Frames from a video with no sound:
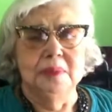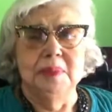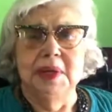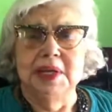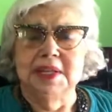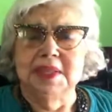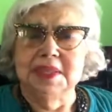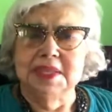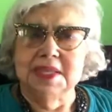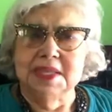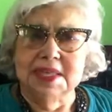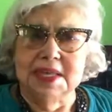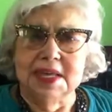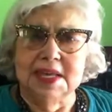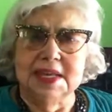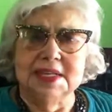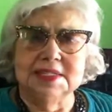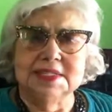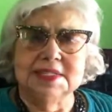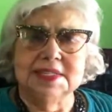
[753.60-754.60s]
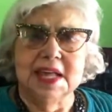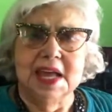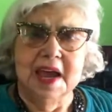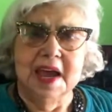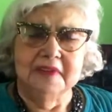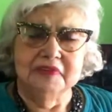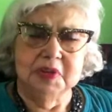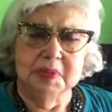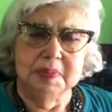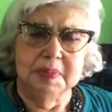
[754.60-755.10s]
but the thing is, they
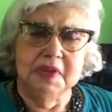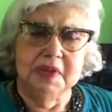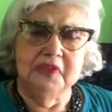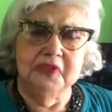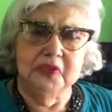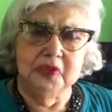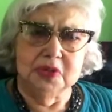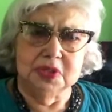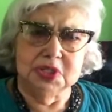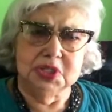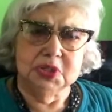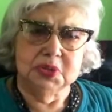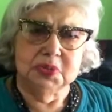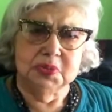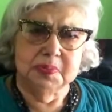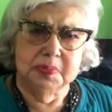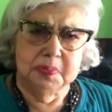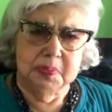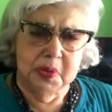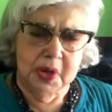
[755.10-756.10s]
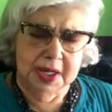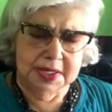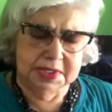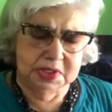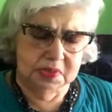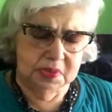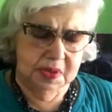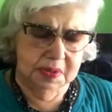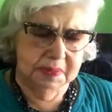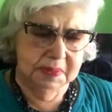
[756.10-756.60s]
have to be full
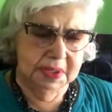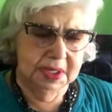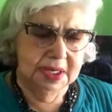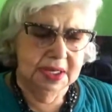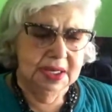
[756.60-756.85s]
spectrum.